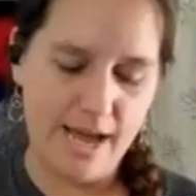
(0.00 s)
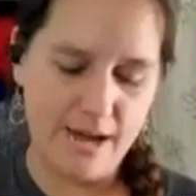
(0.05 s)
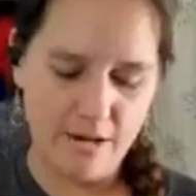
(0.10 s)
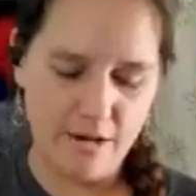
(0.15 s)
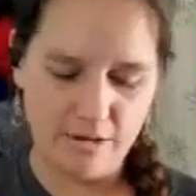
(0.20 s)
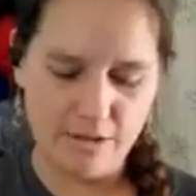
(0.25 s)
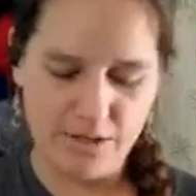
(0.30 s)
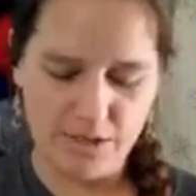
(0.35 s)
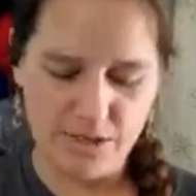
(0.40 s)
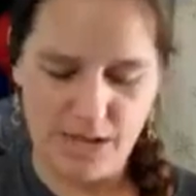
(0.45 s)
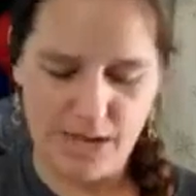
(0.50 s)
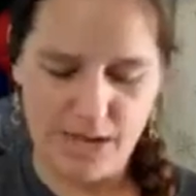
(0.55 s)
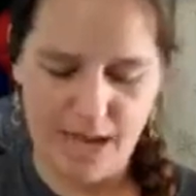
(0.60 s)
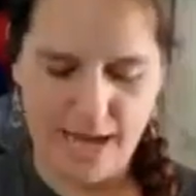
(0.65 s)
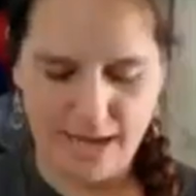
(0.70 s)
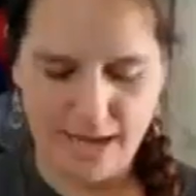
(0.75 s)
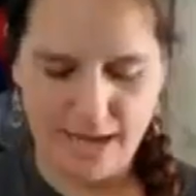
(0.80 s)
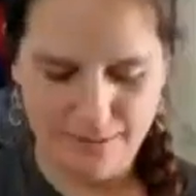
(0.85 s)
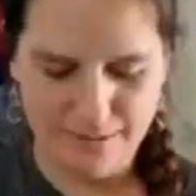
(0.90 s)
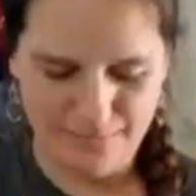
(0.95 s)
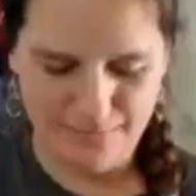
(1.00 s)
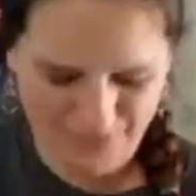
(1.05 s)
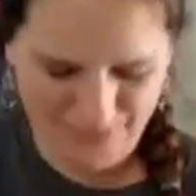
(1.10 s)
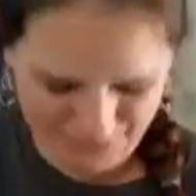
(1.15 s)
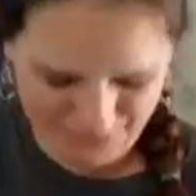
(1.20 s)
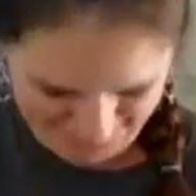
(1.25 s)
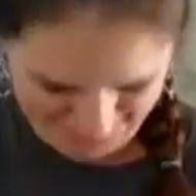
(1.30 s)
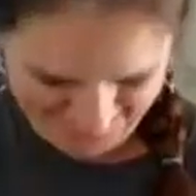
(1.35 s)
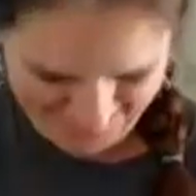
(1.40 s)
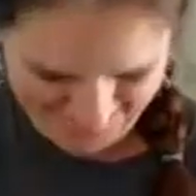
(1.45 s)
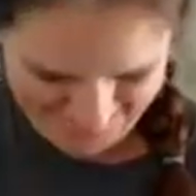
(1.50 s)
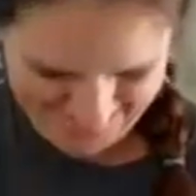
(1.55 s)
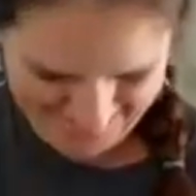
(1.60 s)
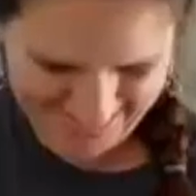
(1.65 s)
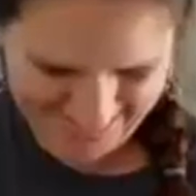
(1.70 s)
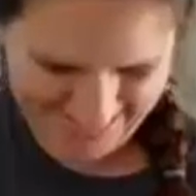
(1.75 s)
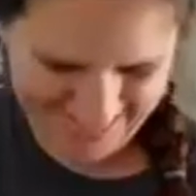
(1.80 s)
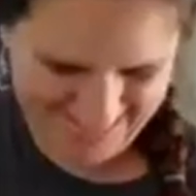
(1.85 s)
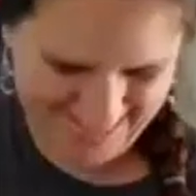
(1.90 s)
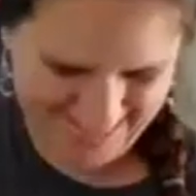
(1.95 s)
there are people who sincerely
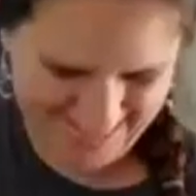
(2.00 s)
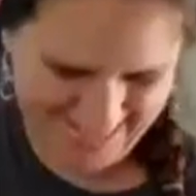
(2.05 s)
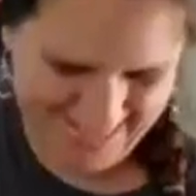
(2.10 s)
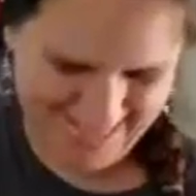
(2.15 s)
believe